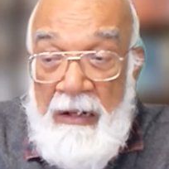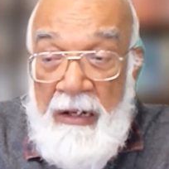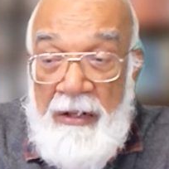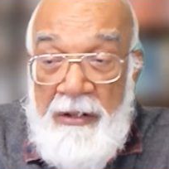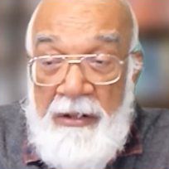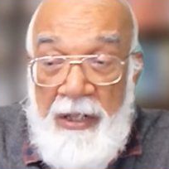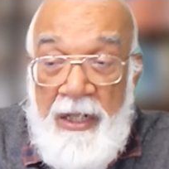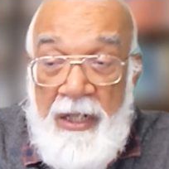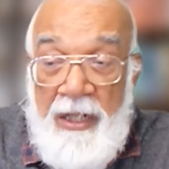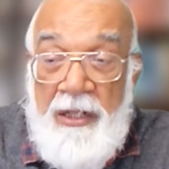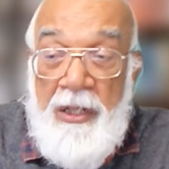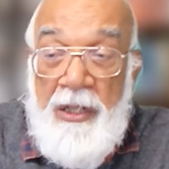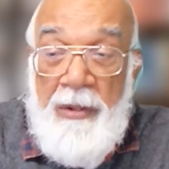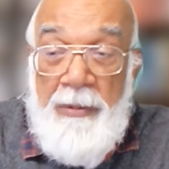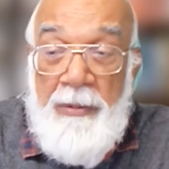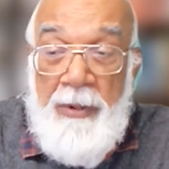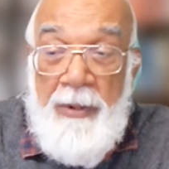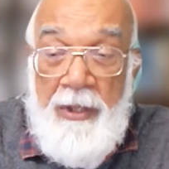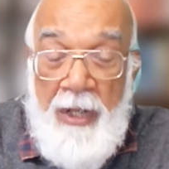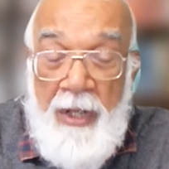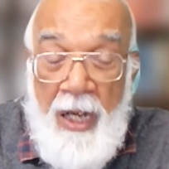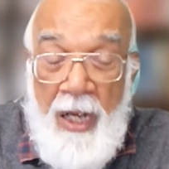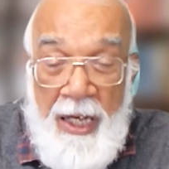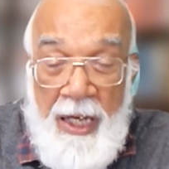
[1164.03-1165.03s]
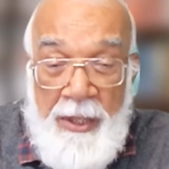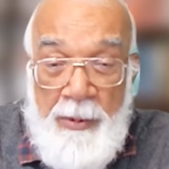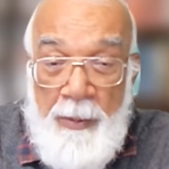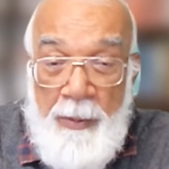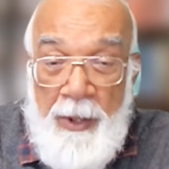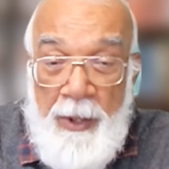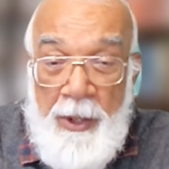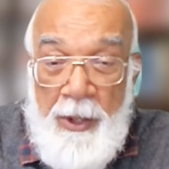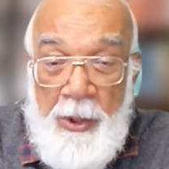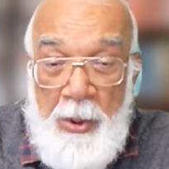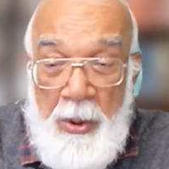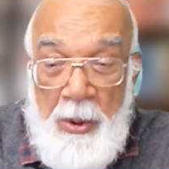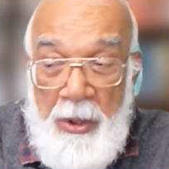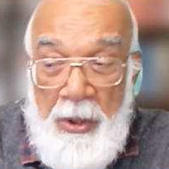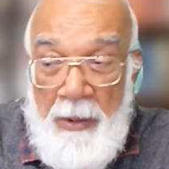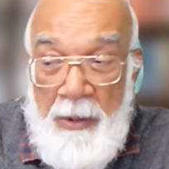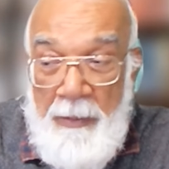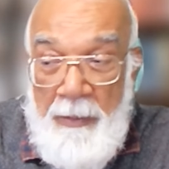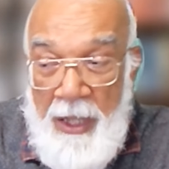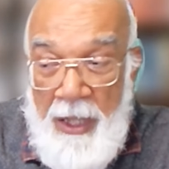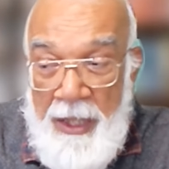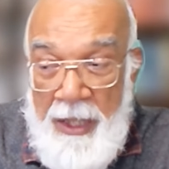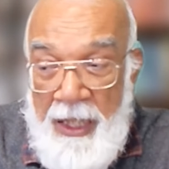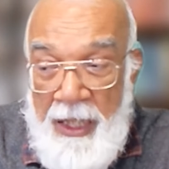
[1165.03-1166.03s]
addictive attachment to
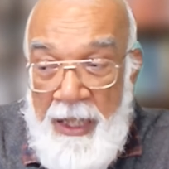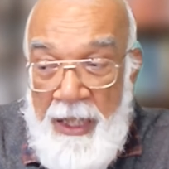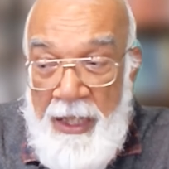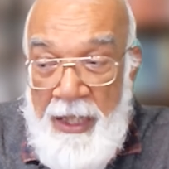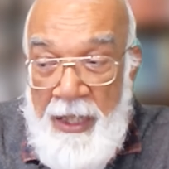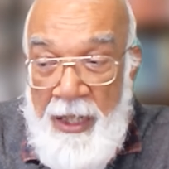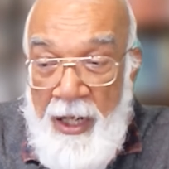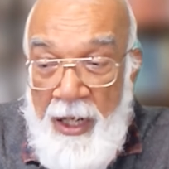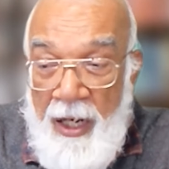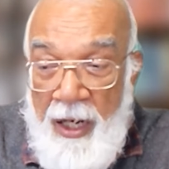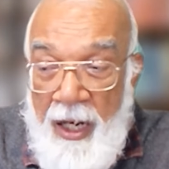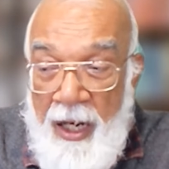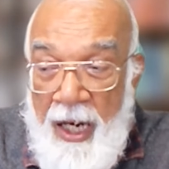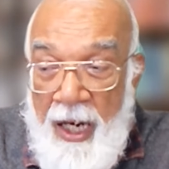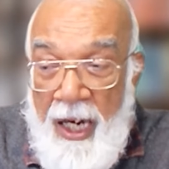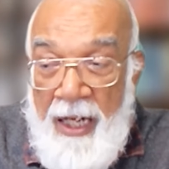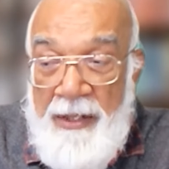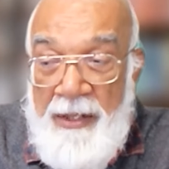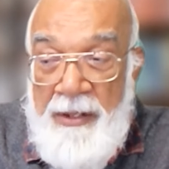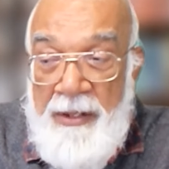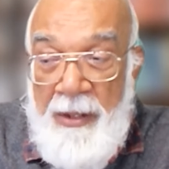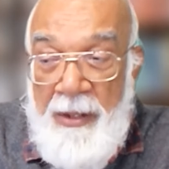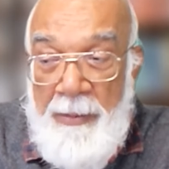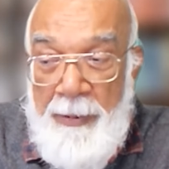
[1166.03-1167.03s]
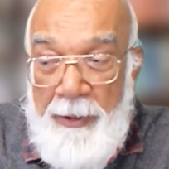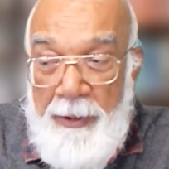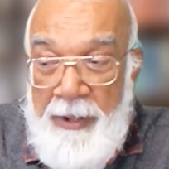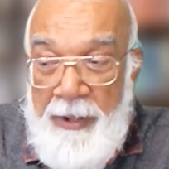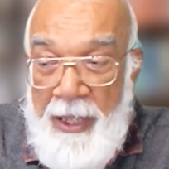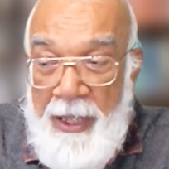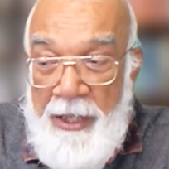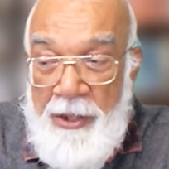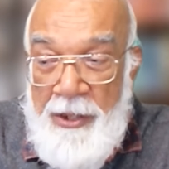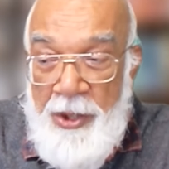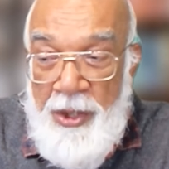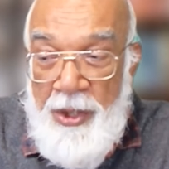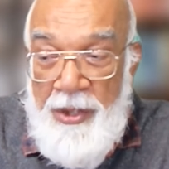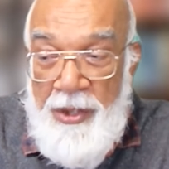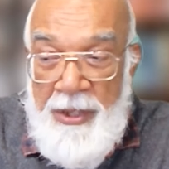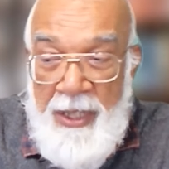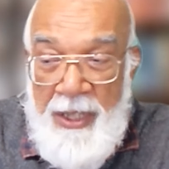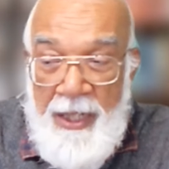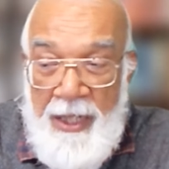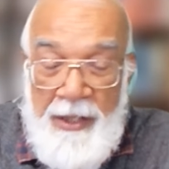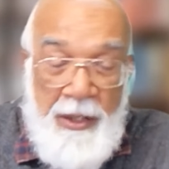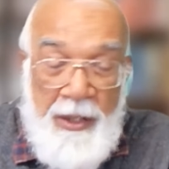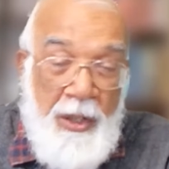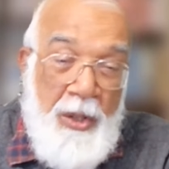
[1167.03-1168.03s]
the money and the
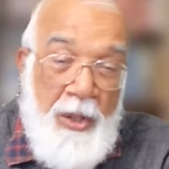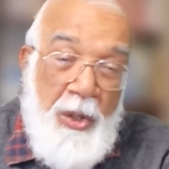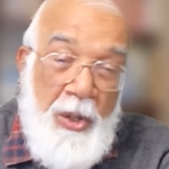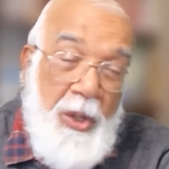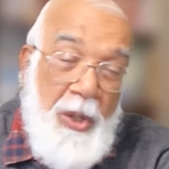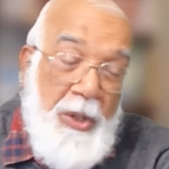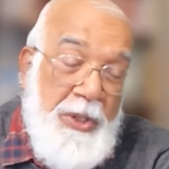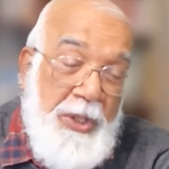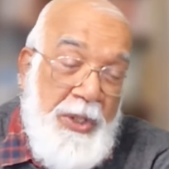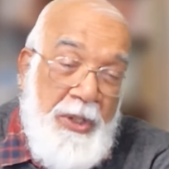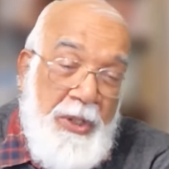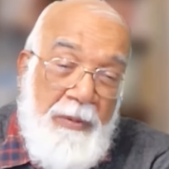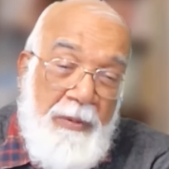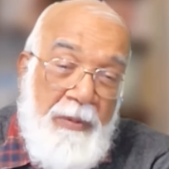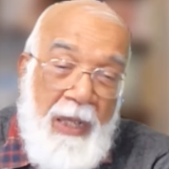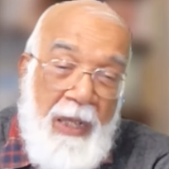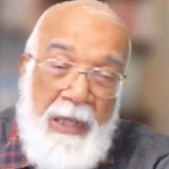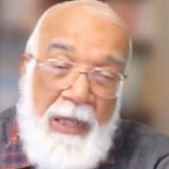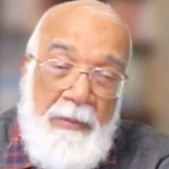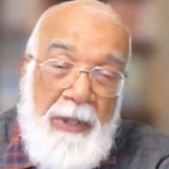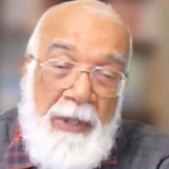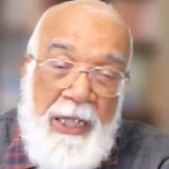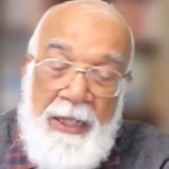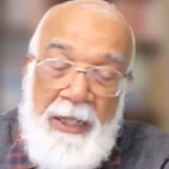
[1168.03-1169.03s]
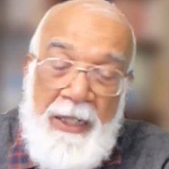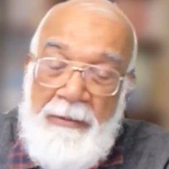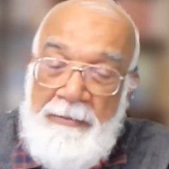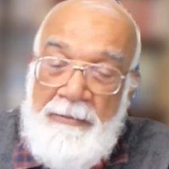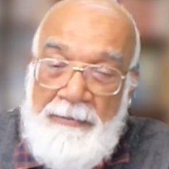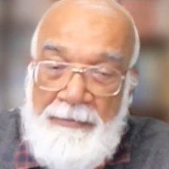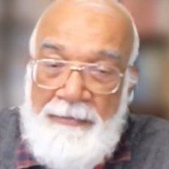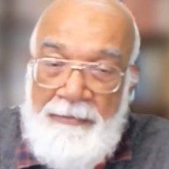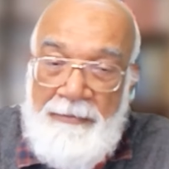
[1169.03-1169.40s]
possessions at the cost of well-being.